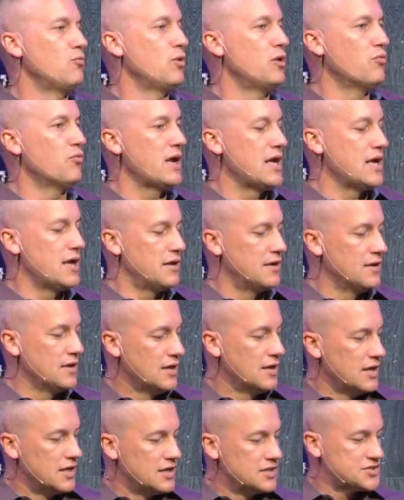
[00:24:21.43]
we read,
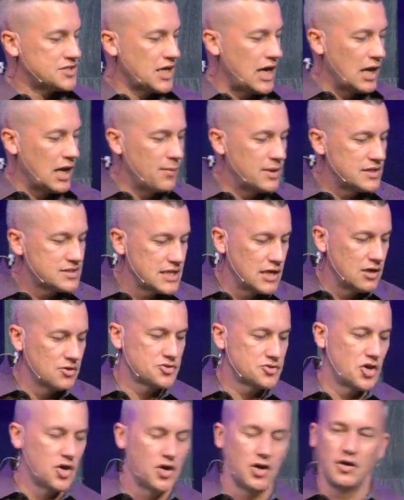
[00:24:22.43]
Solomon tells
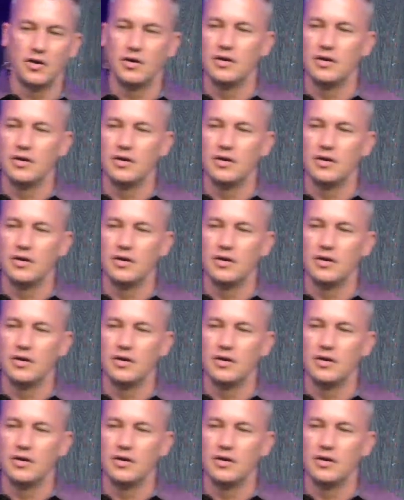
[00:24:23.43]
her,